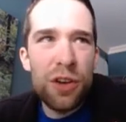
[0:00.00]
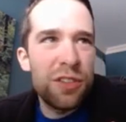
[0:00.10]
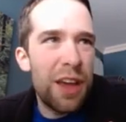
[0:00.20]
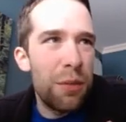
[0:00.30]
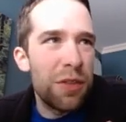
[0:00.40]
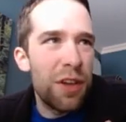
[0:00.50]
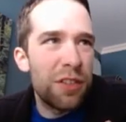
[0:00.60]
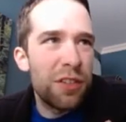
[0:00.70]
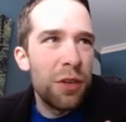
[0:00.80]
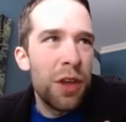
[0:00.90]
Same with
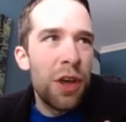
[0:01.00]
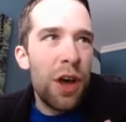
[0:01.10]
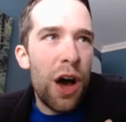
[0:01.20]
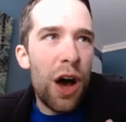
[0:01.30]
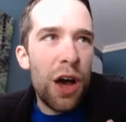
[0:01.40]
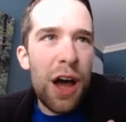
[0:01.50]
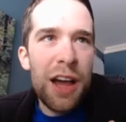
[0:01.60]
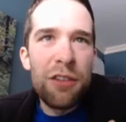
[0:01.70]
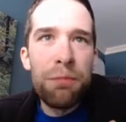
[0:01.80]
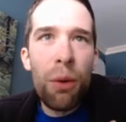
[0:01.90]
this
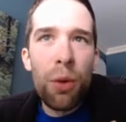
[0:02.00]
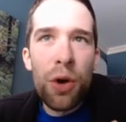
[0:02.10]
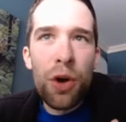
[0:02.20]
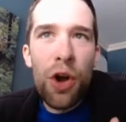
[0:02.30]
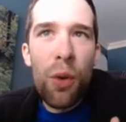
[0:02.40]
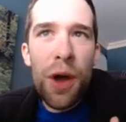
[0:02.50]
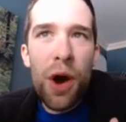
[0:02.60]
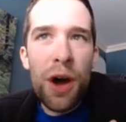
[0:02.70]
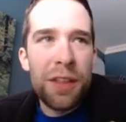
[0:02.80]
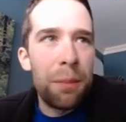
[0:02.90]
kind of border going
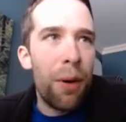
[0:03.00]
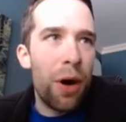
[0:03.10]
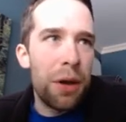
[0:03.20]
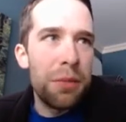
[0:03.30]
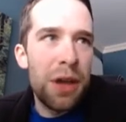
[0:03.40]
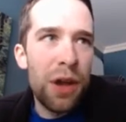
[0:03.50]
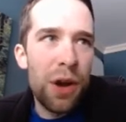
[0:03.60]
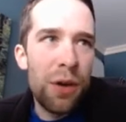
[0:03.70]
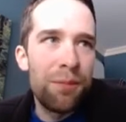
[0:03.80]
on at the bottom here.